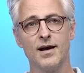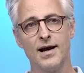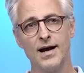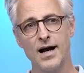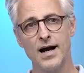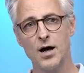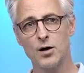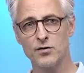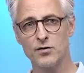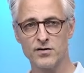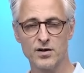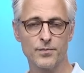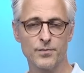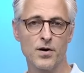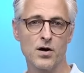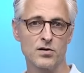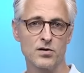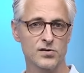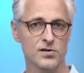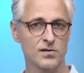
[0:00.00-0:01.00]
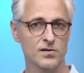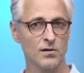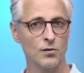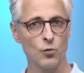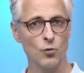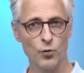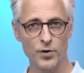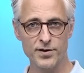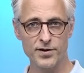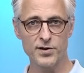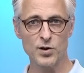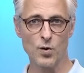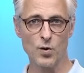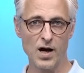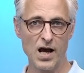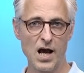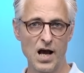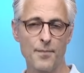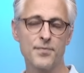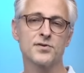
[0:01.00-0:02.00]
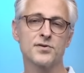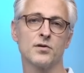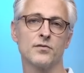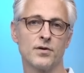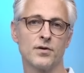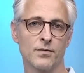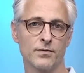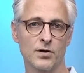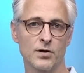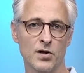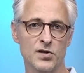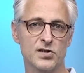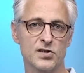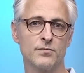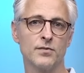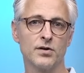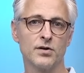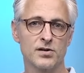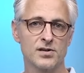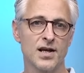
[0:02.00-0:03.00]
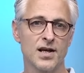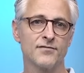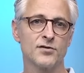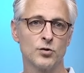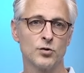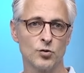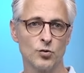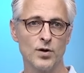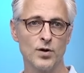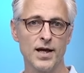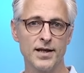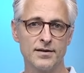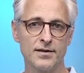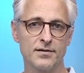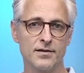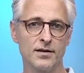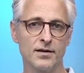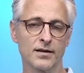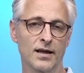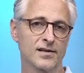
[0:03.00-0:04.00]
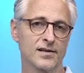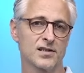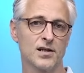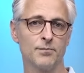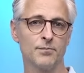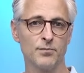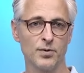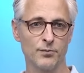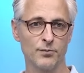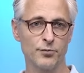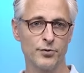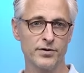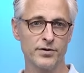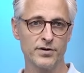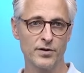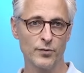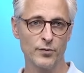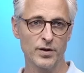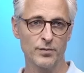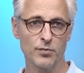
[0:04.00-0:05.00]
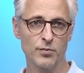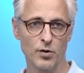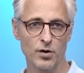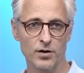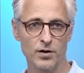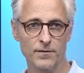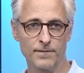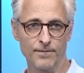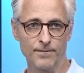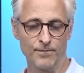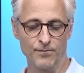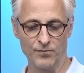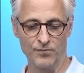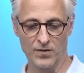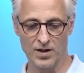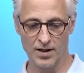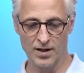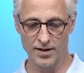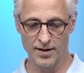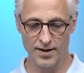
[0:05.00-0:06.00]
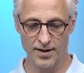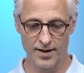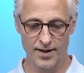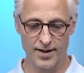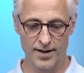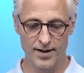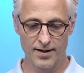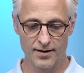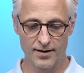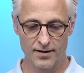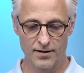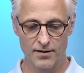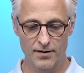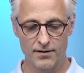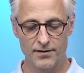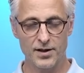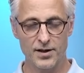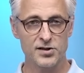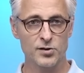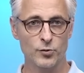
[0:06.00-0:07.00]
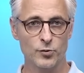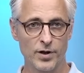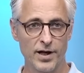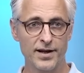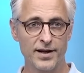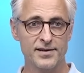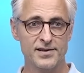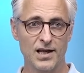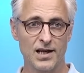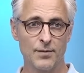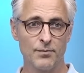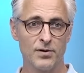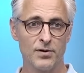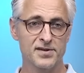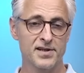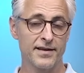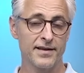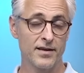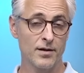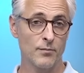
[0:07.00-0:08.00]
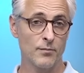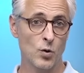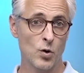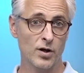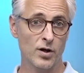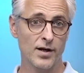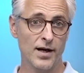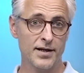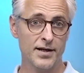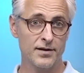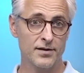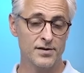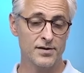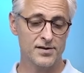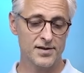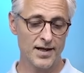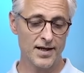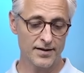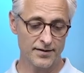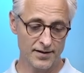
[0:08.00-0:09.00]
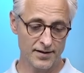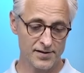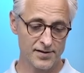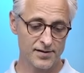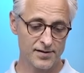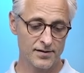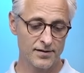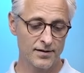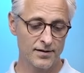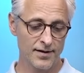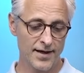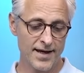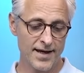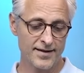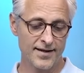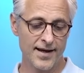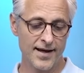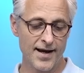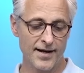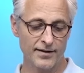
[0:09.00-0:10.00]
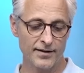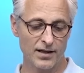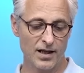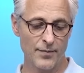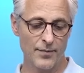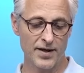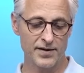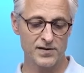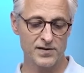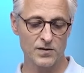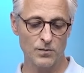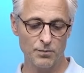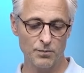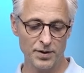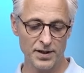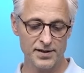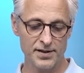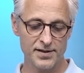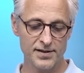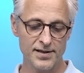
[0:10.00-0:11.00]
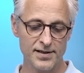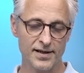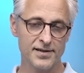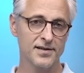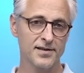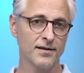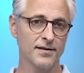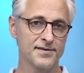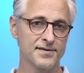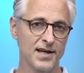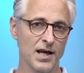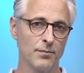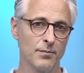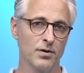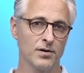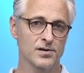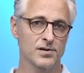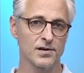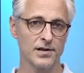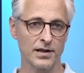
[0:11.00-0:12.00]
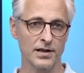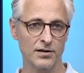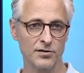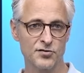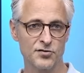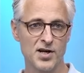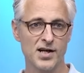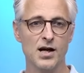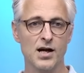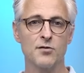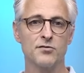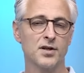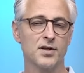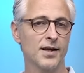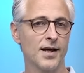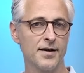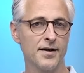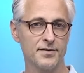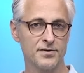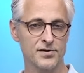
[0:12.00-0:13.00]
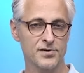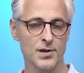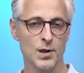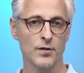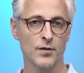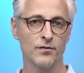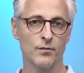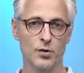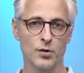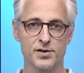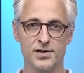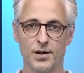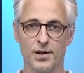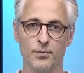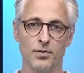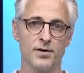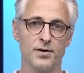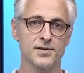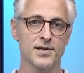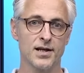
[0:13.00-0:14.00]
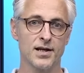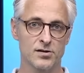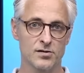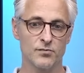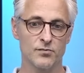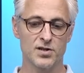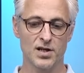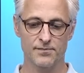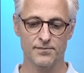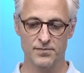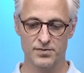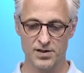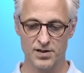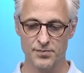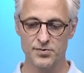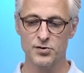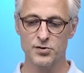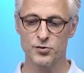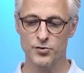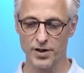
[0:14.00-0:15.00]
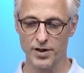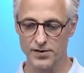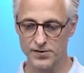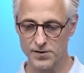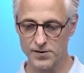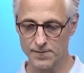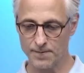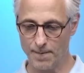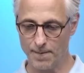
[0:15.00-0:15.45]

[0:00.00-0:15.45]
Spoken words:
out of the box with your app so the customer doesn't have to do anything except but print the report. There's some great examples and there are more guidance at this aka.ms BC Excel samples link. Check out the guidance there for more samples and some tips and tricks.